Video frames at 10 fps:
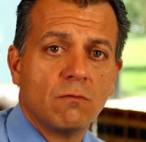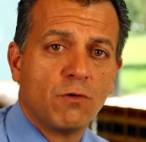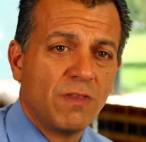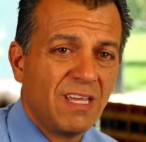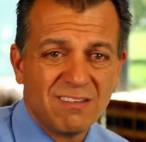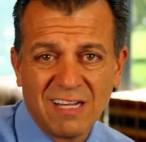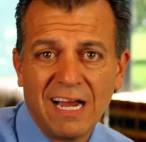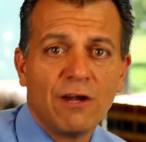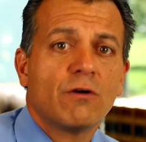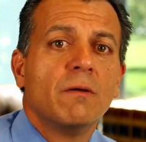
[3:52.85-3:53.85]
for the
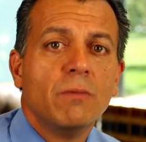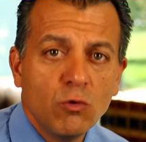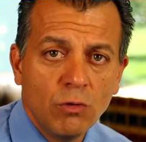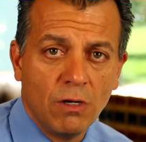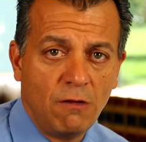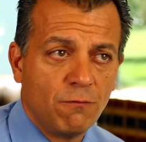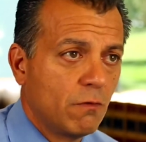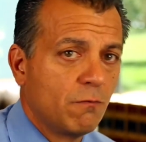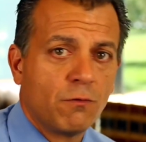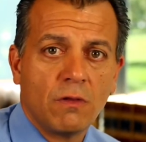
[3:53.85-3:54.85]
entire community,
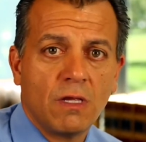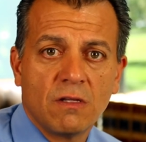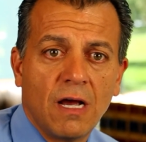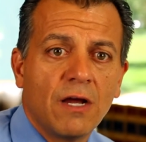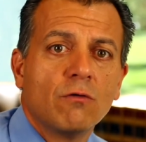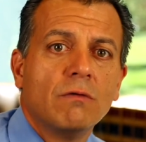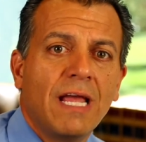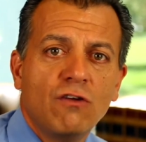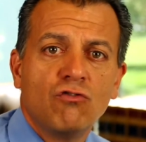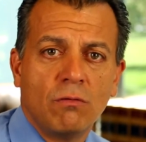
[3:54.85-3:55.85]
for the entire
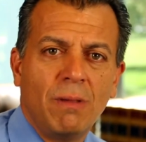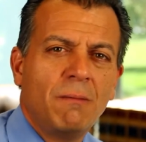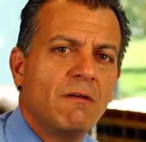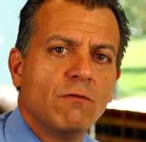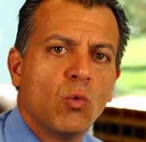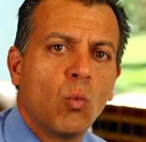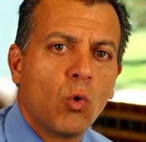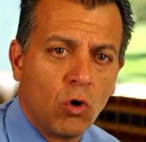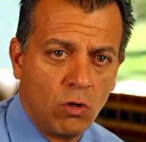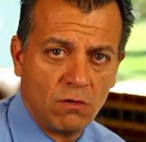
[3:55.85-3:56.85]
nation, maybe even the
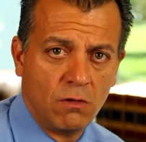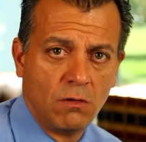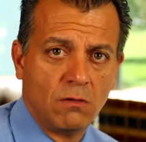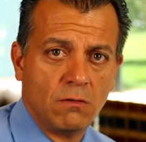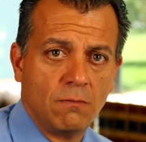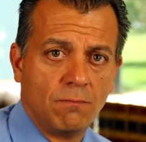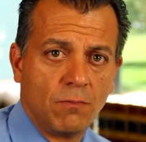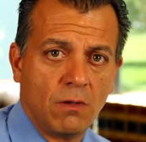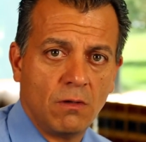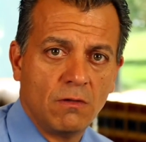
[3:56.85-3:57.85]
world,
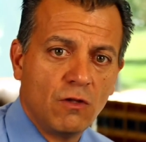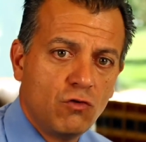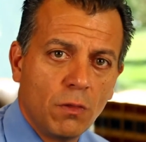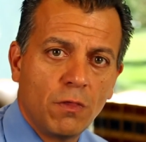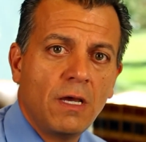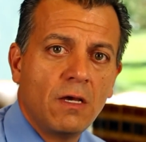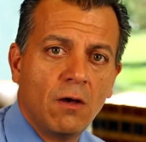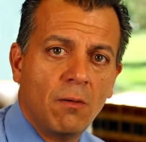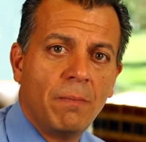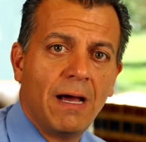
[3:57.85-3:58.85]
that you think
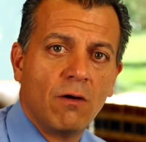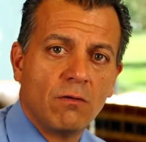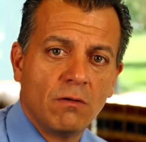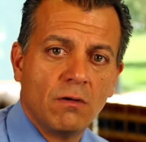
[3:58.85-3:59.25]
about